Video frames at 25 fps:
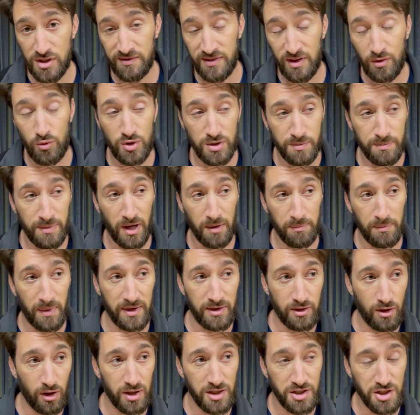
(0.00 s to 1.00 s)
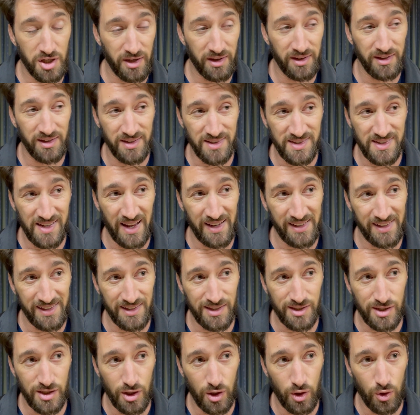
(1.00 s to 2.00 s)
of it was beyond my knowledge and understanding,
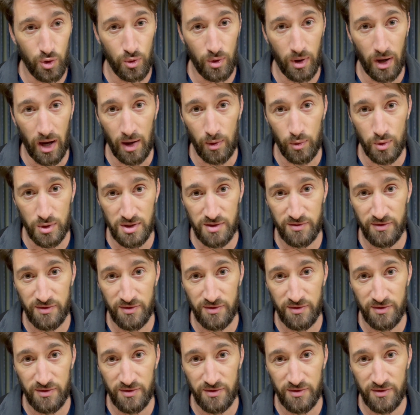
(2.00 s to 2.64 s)
so I was